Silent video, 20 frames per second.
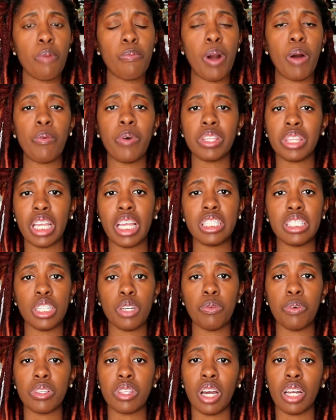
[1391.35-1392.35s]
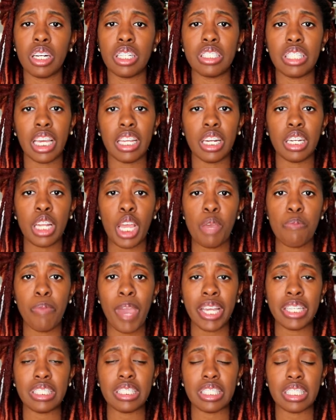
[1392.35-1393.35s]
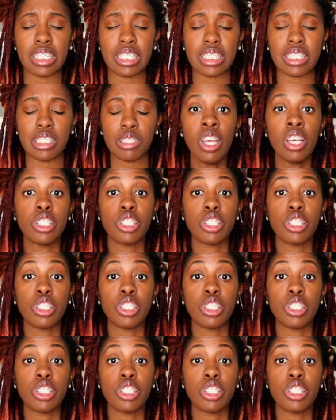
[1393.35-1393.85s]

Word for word: about what they deal with on a day-to-day -day basis.